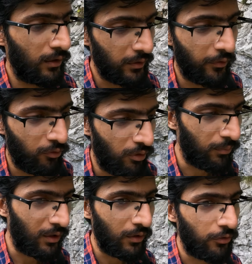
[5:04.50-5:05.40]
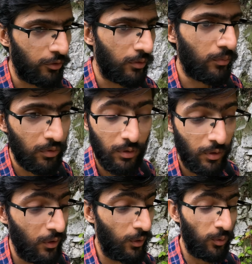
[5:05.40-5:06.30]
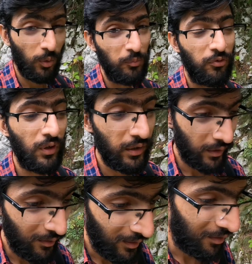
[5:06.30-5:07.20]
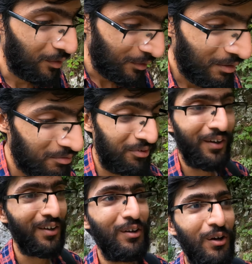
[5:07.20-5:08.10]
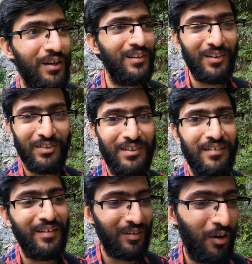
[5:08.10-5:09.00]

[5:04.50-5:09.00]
that it's from thunderstorms. Hopefully till 5 o'clock it doesn't rain.